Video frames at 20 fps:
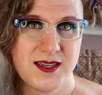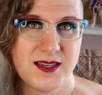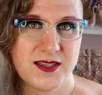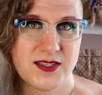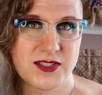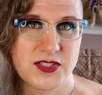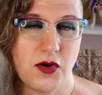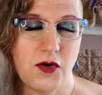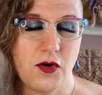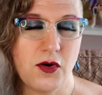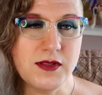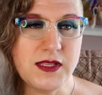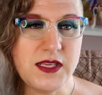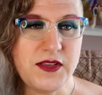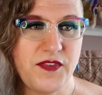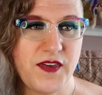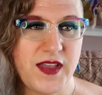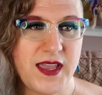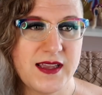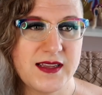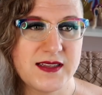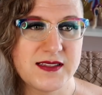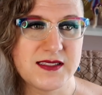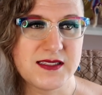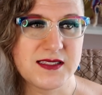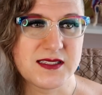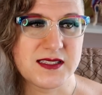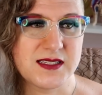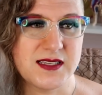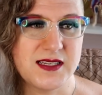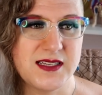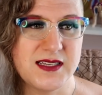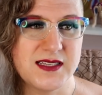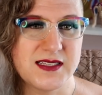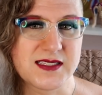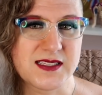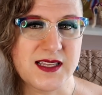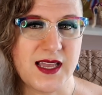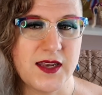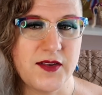So OnlyFans
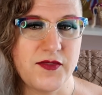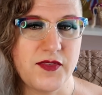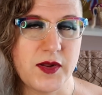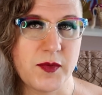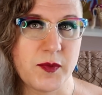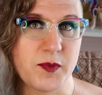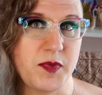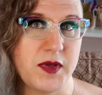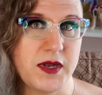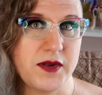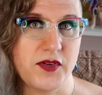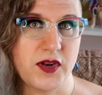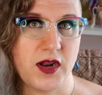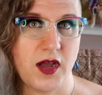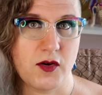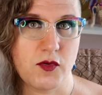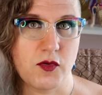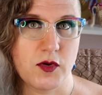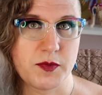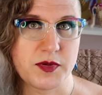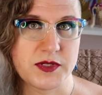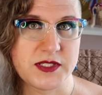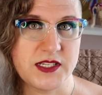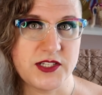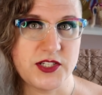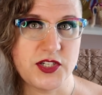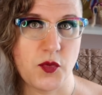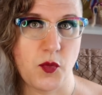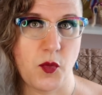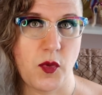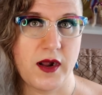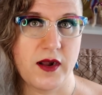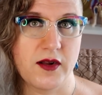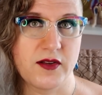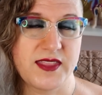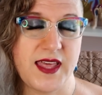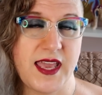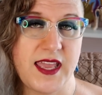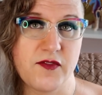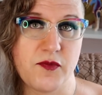is kind of in a bit of an awkward position where
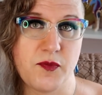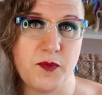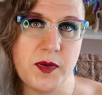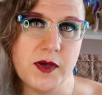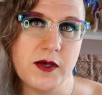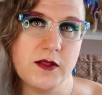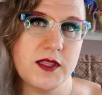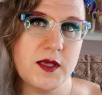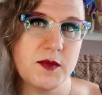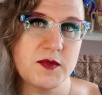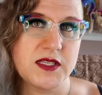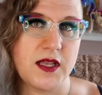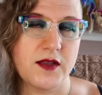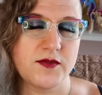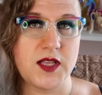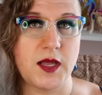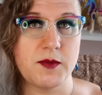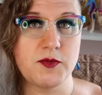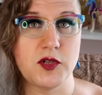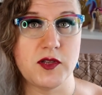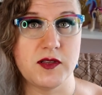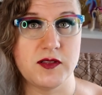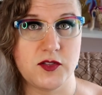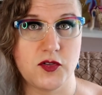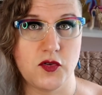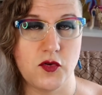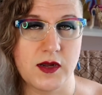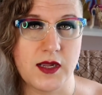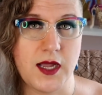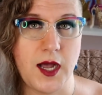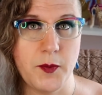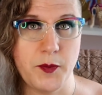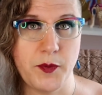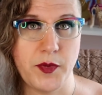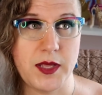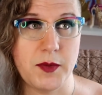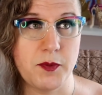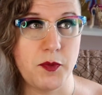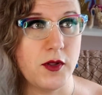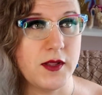they have built themselves up into a
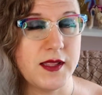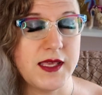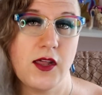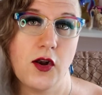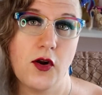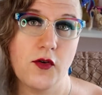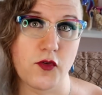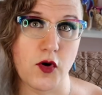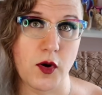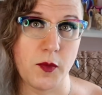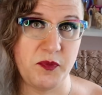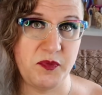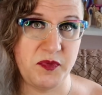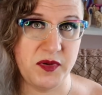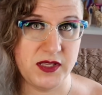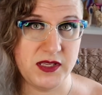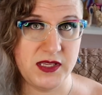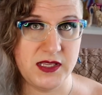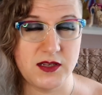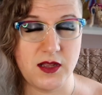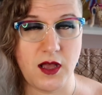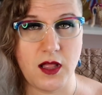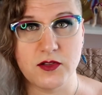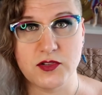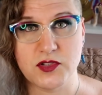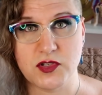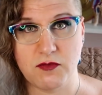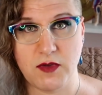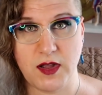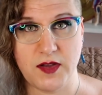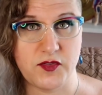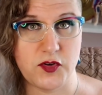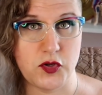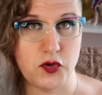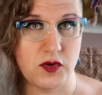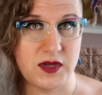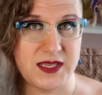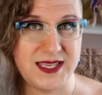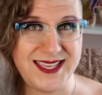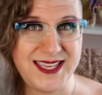company pulling in over $1 billion in
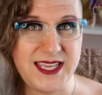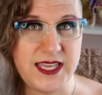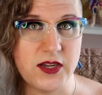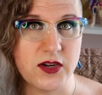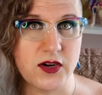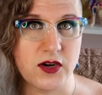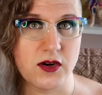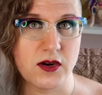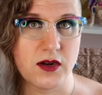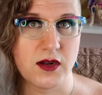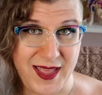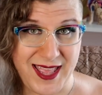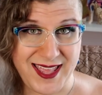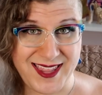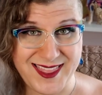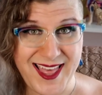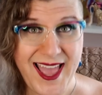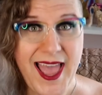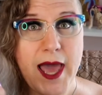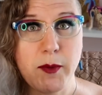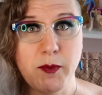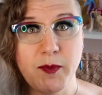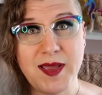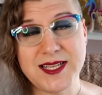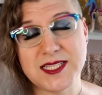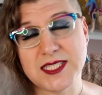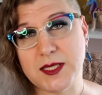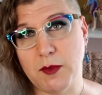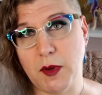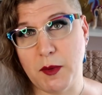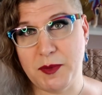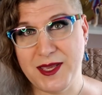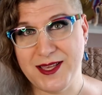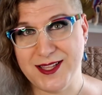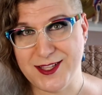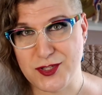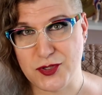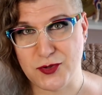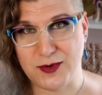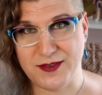revenue a year, and that makes them
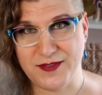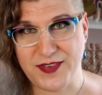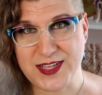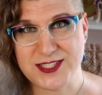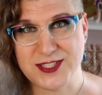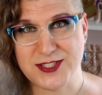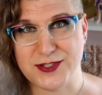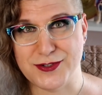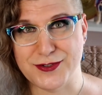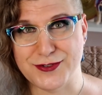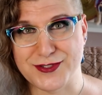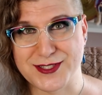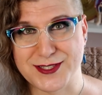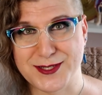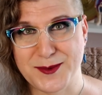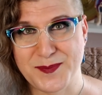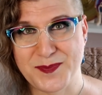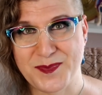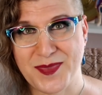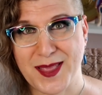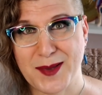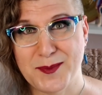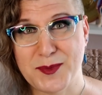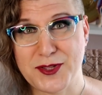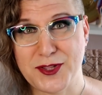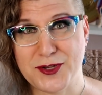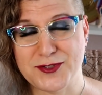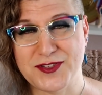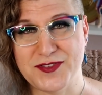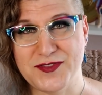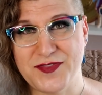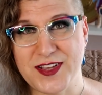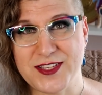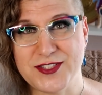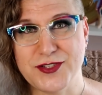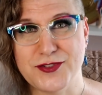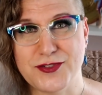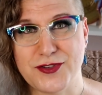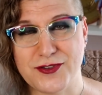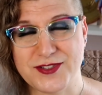appealing to investors, but those
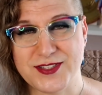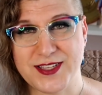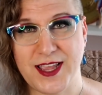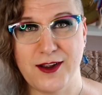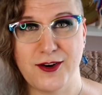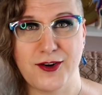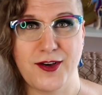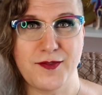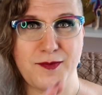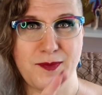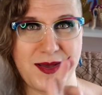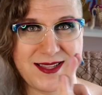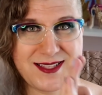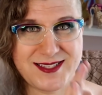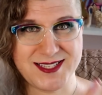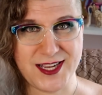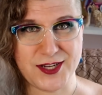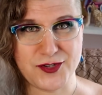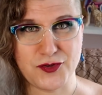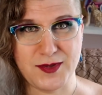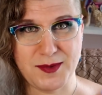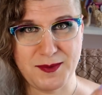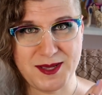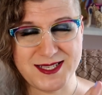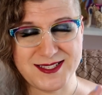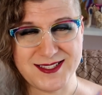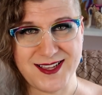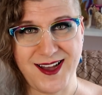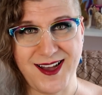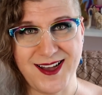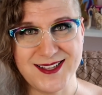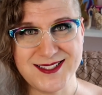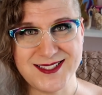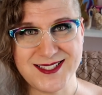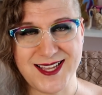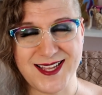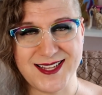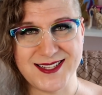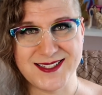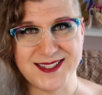investors are scared off by the sexually based
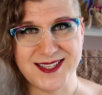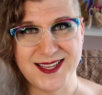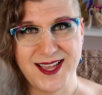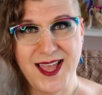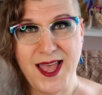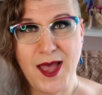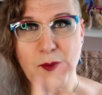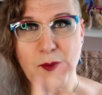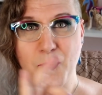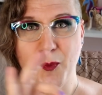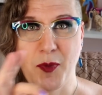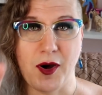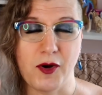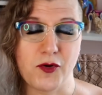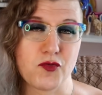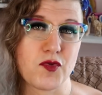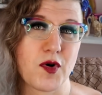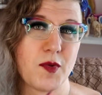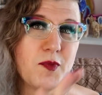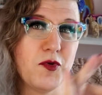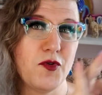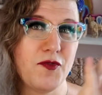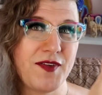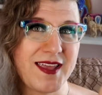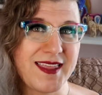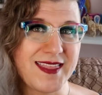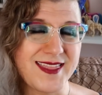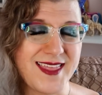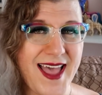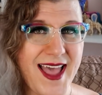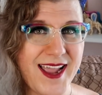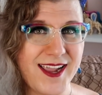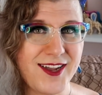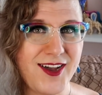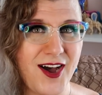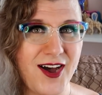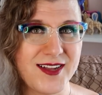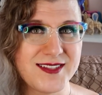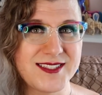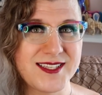content, but removing that
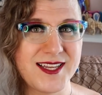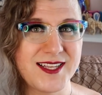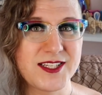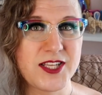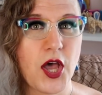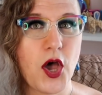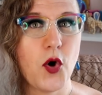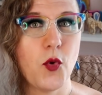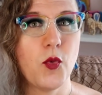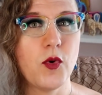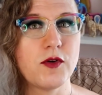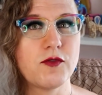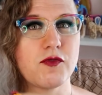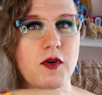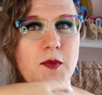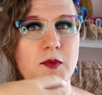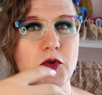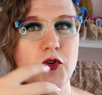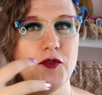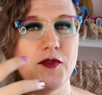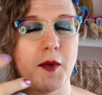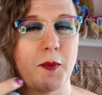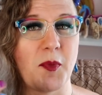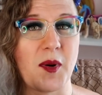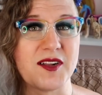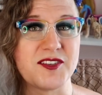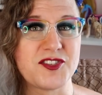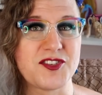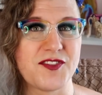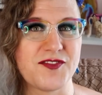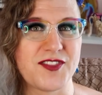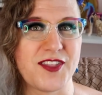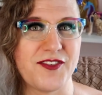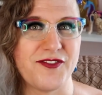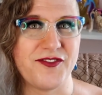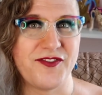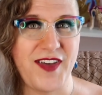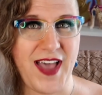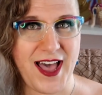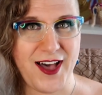content would remove a bunch of the
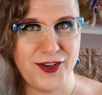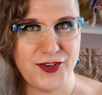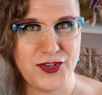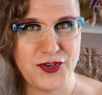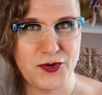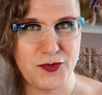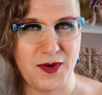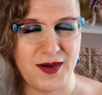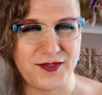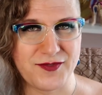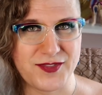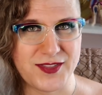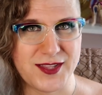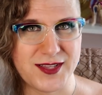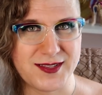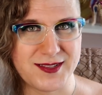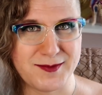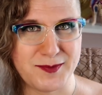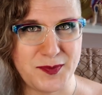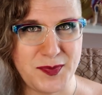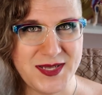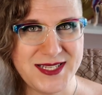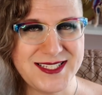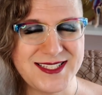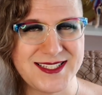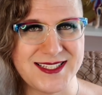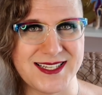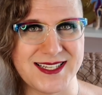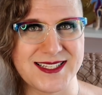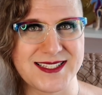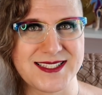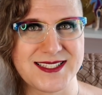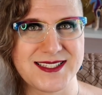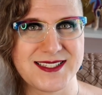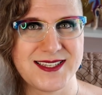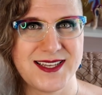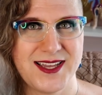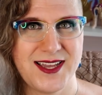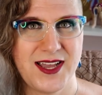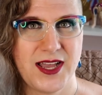value of the
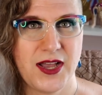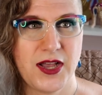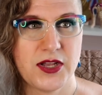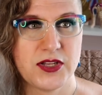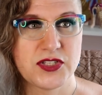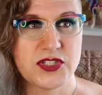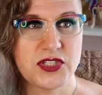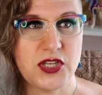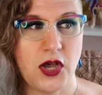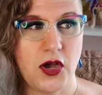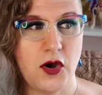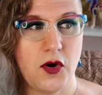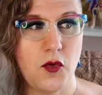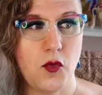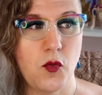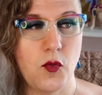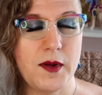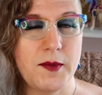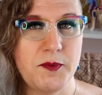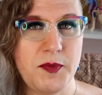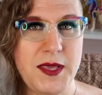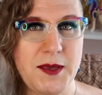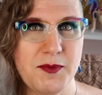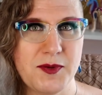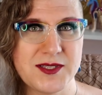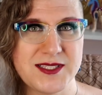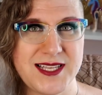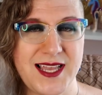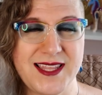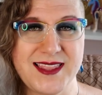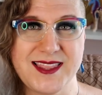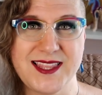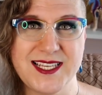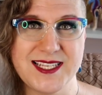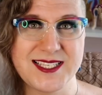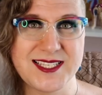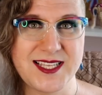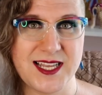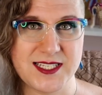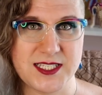business. So when people say
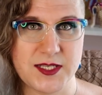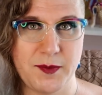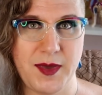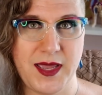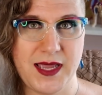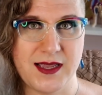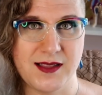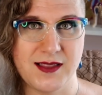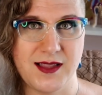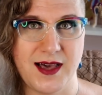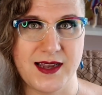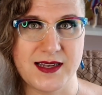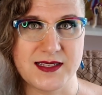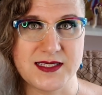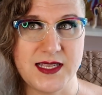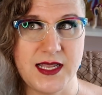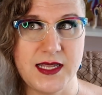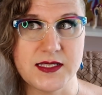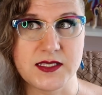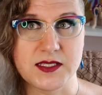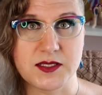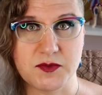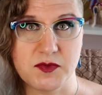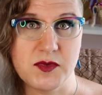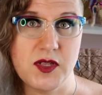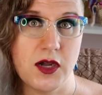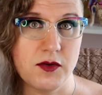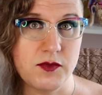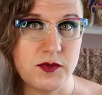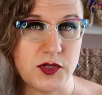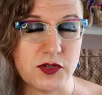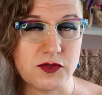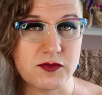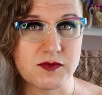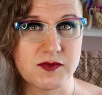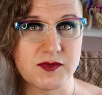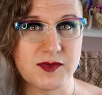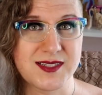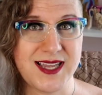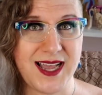this doesn't make a lot of sense, no, you're
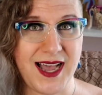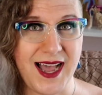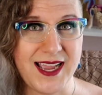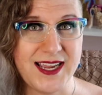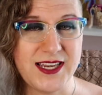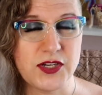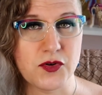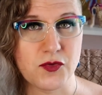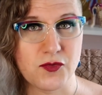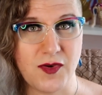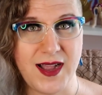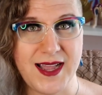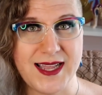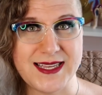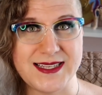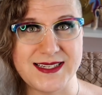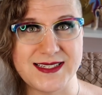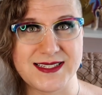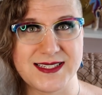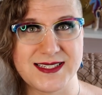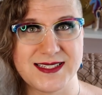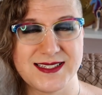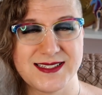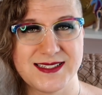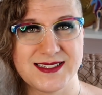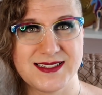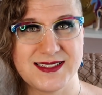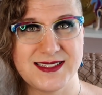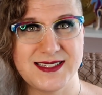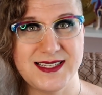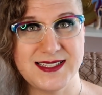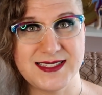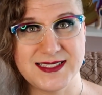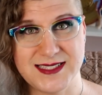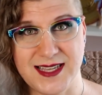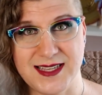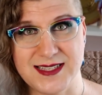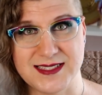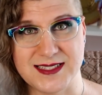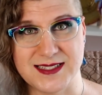kind of right. It
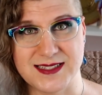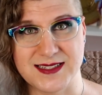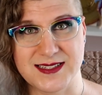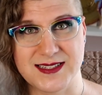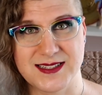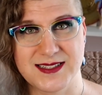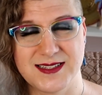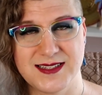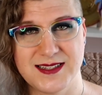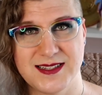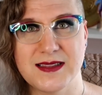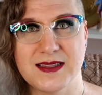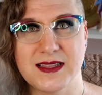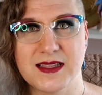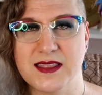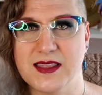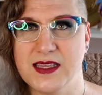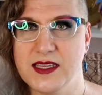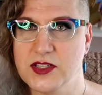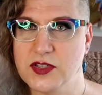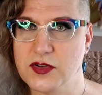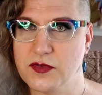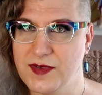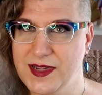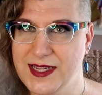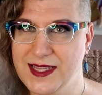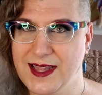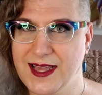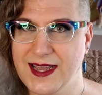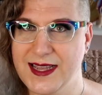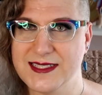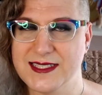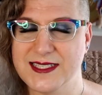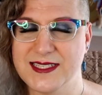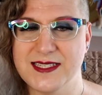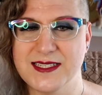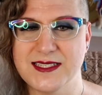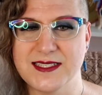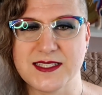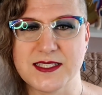doesn't. The thing to realize
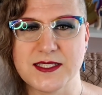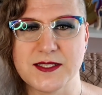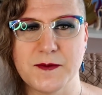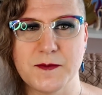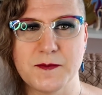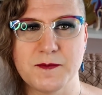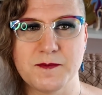is